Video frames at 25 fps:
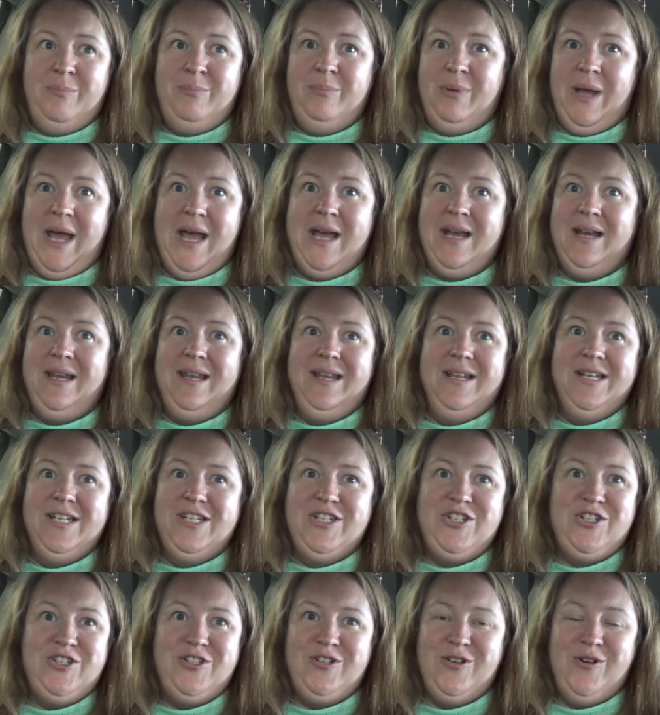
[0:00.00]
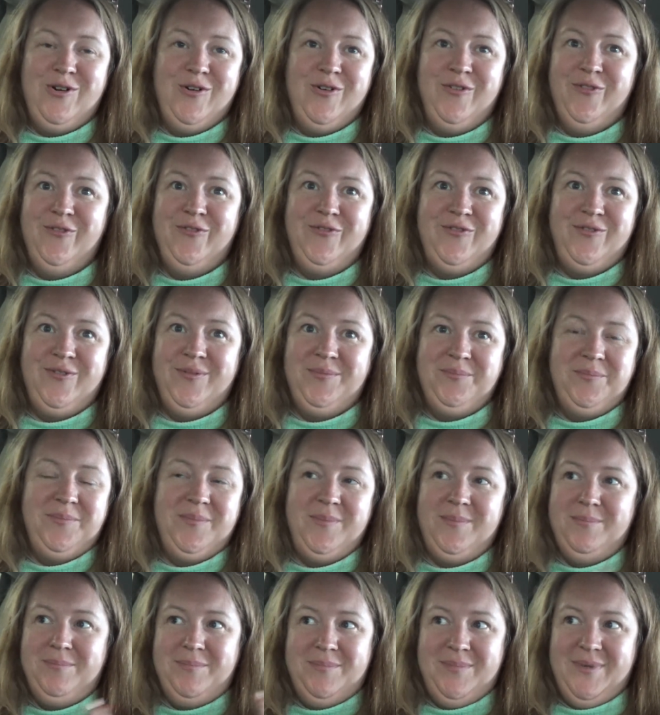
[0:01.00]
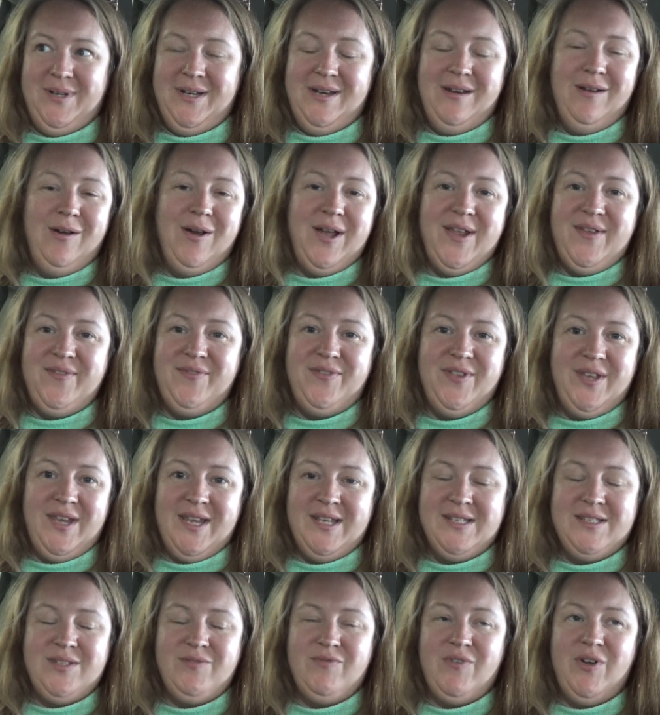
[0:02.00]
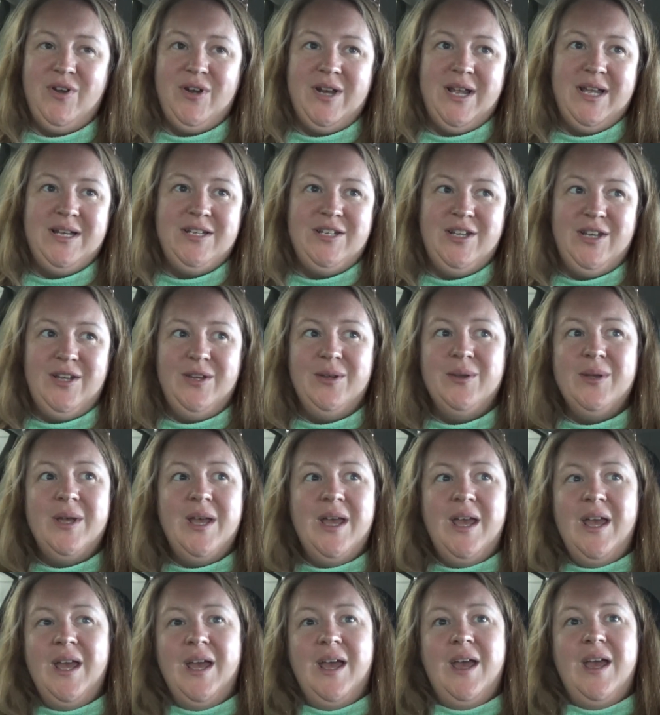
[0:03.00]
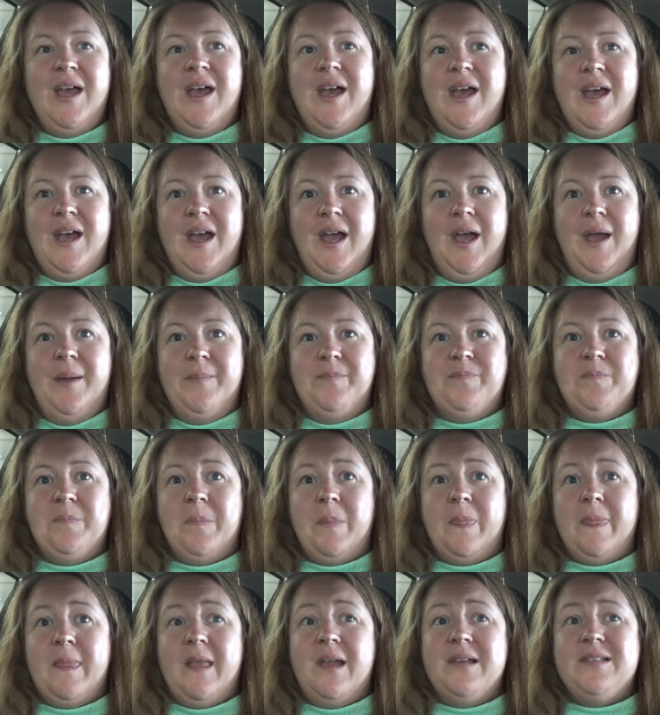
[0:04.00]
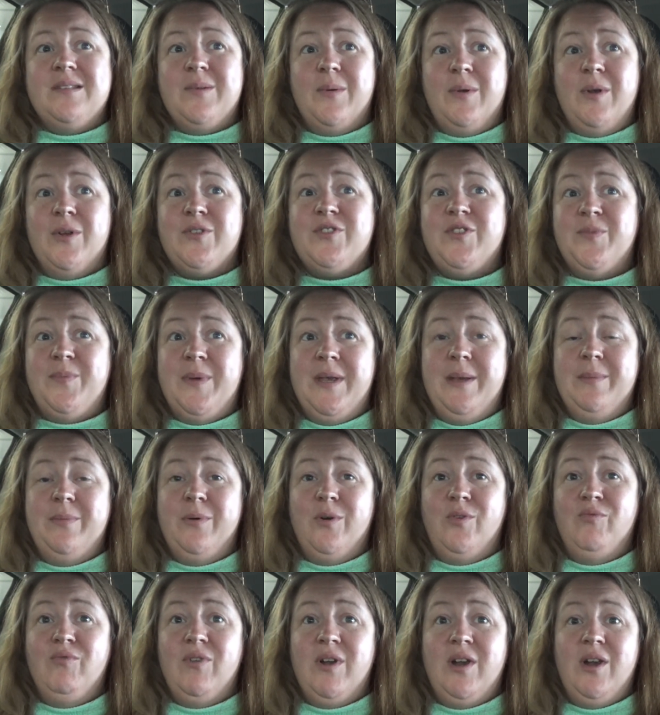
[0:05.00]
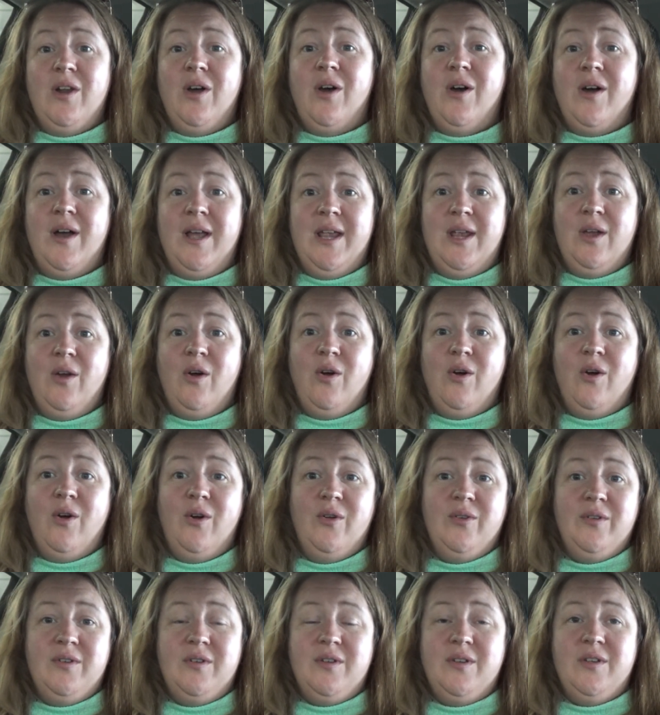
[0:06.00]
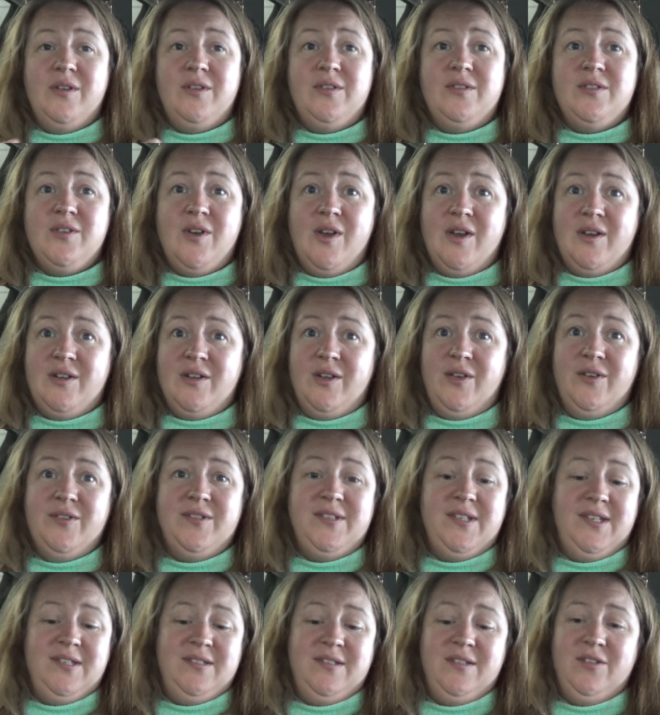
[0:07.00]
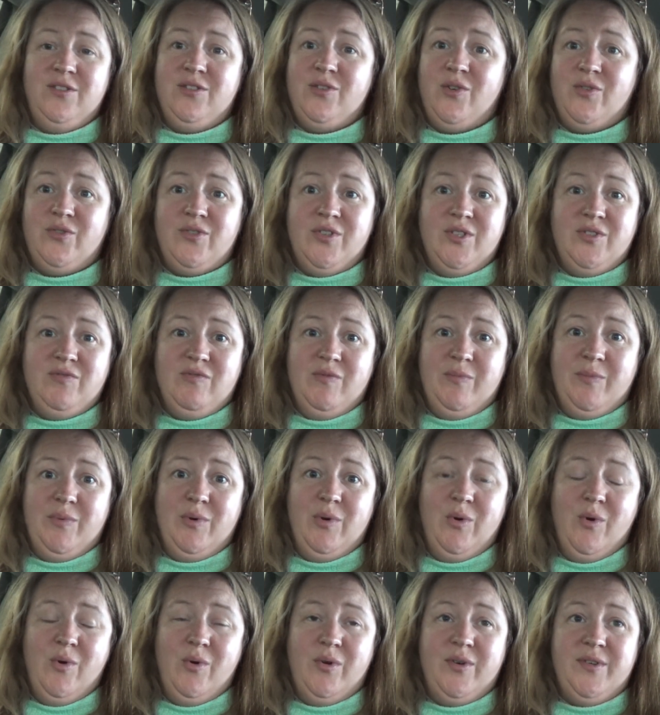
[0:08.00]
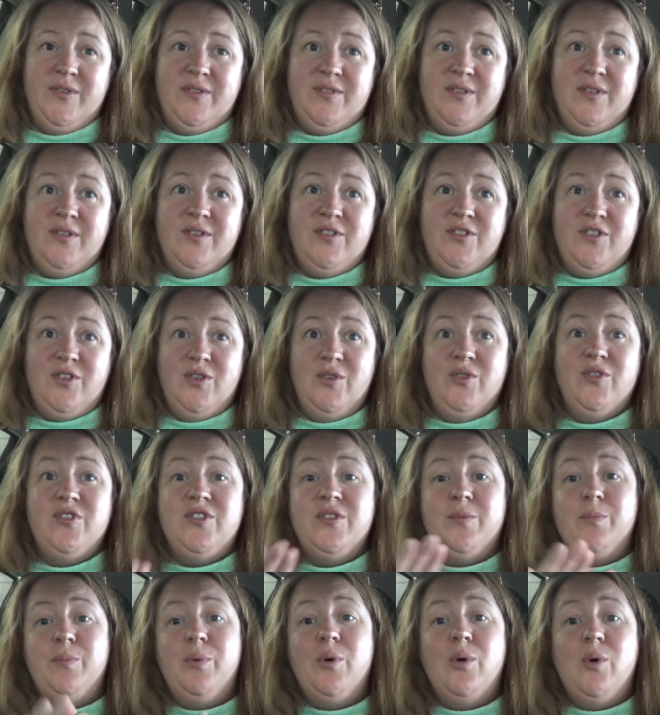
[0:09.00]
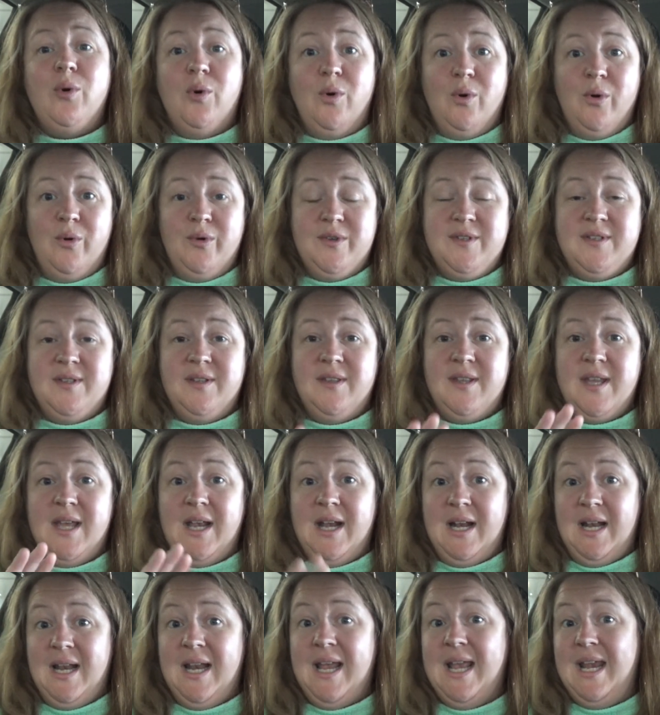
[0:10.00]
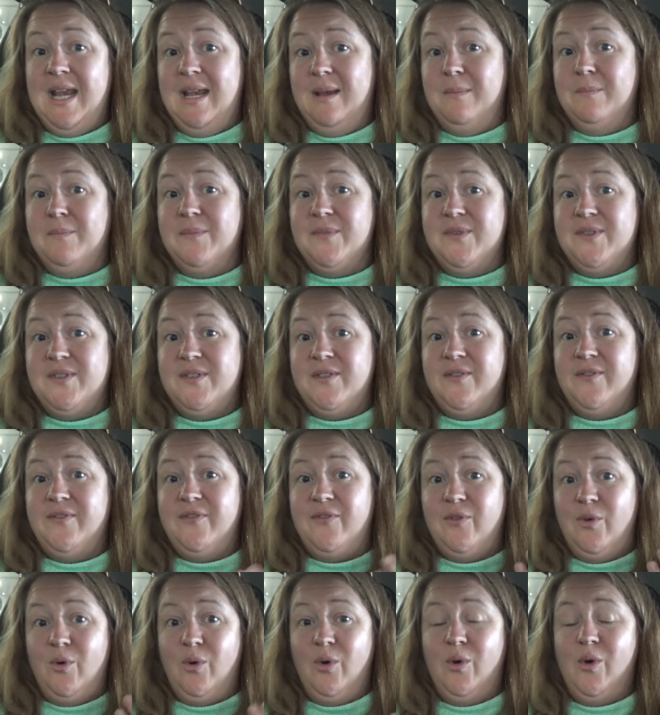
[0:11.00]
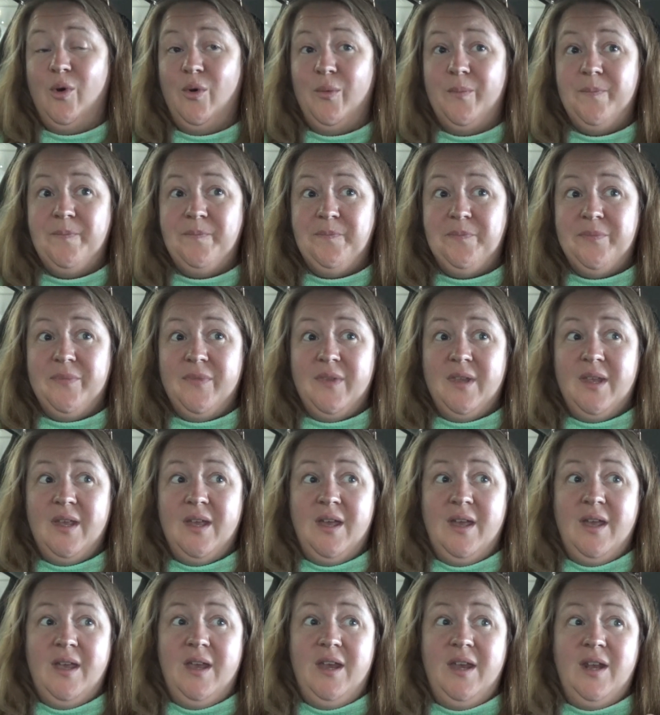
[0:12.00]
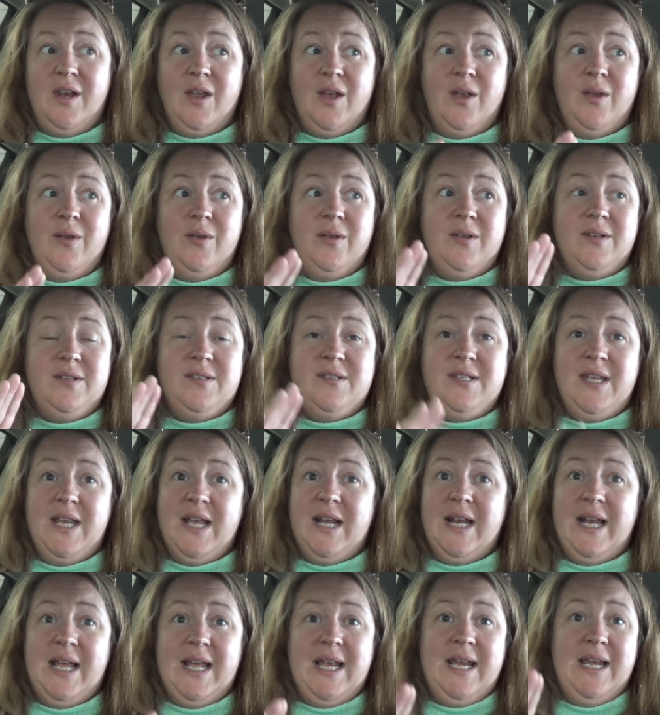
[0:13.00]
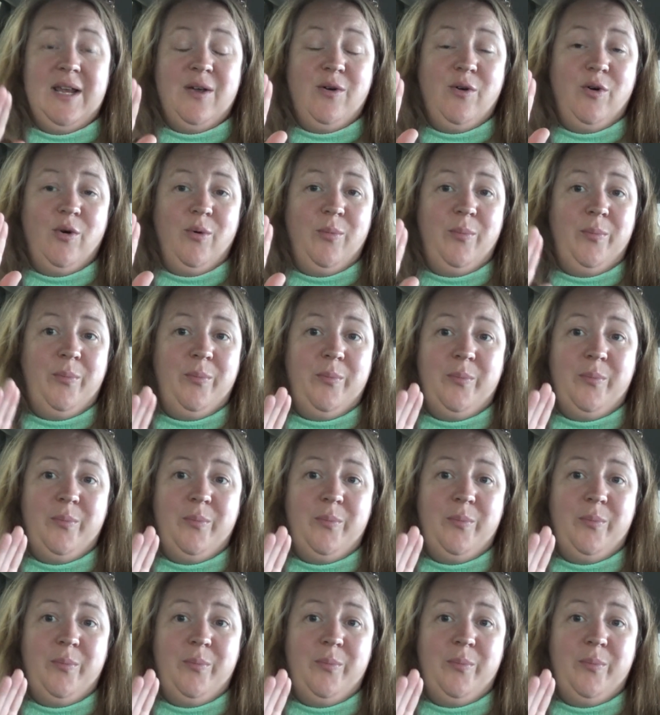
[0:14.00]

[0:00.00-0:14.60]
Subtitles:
package of life that gets thrown at you. So a lot of people rely on diagnosis and doctor's reports to support their claims for, you know, DLA or